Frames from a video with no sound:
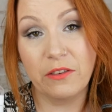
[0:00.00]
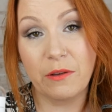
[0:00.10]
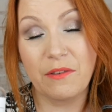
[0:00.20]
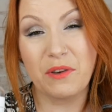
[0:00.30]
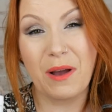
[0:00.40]

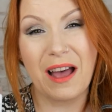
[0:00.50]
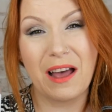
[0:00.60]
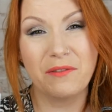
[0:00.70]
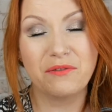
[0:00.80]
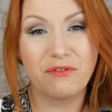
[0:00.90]
So if you
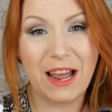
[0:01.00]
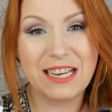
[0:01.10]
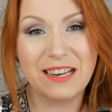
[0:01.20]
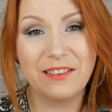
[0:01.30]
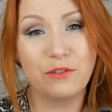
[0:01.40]
have
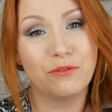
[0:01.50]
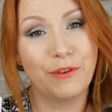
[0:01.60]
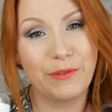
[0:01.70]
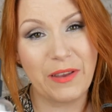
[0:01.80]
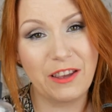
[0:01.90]
redness or
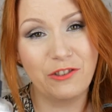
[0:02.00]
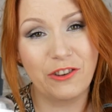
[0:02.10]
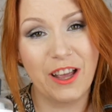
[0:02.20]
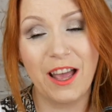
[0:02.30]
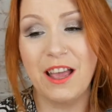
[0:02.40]

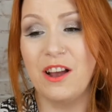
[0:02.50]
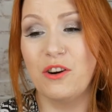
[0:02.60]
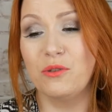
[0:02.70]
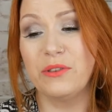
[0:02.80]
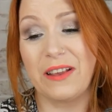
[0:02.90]
rosacea
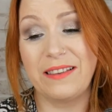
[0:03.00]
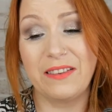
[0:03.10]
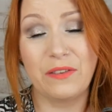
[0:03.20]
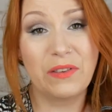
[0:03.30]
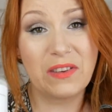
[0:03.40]
or
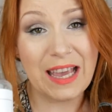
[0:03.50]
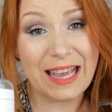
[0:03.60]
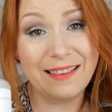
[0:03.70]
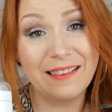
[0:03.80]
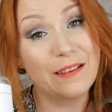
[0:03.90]
sensitive
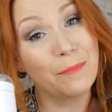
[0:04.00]
skins,